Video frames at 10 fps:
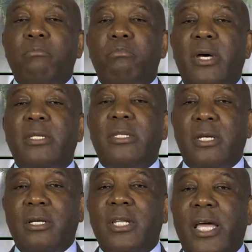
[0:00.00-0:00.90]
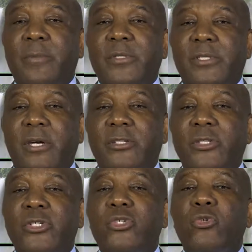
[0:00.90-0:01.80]
But tickle
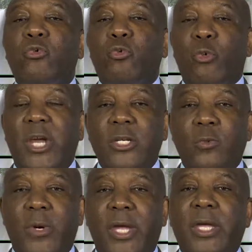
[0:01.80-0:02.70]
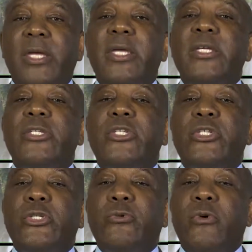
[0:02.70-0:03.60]
liposuction is a great way
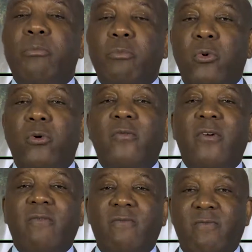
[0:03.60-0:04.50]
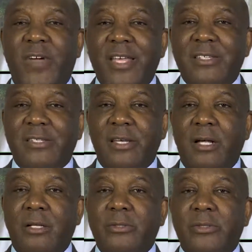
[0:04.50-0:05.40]
to remove fat
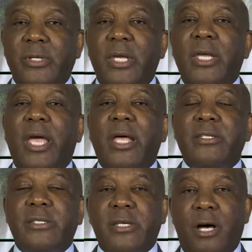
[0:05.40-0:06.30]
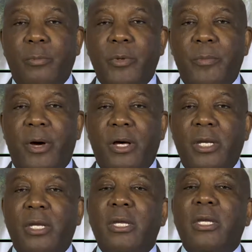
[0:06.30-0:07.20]
cells and sculpt your
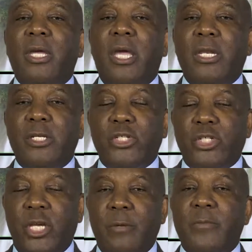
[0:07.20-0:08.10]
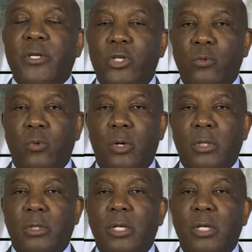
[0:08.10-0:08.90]
body in the shape that you want.